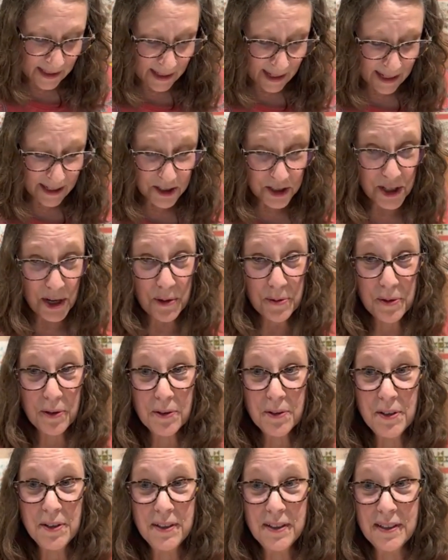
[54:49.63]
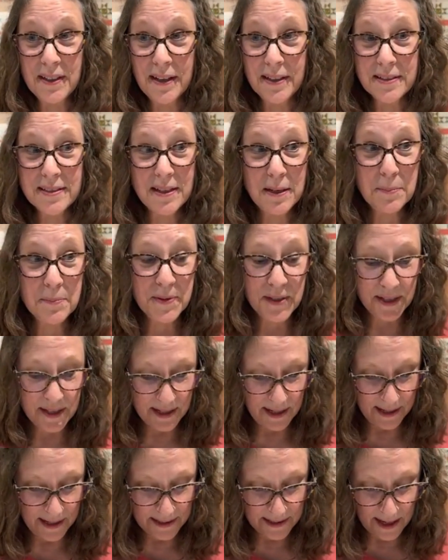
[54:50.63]
I showed her some
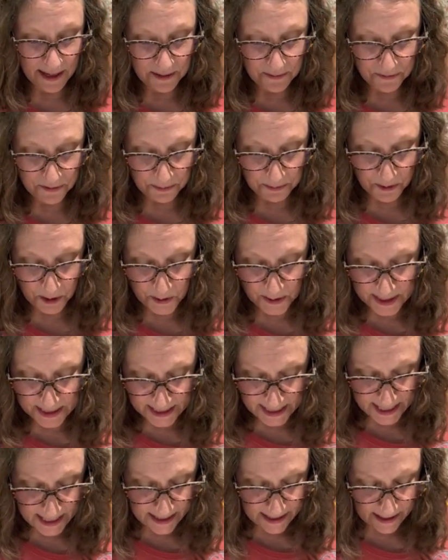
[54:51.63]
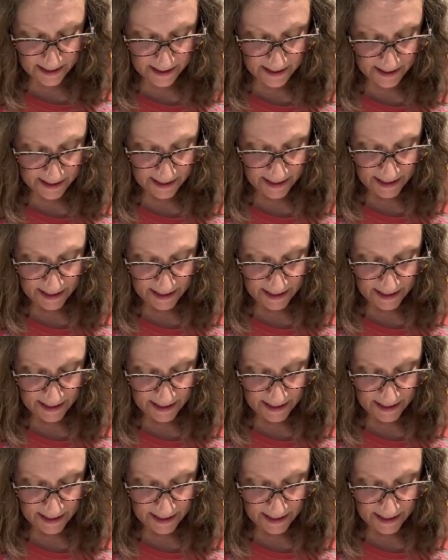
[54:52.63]
that I had gotten from Christina,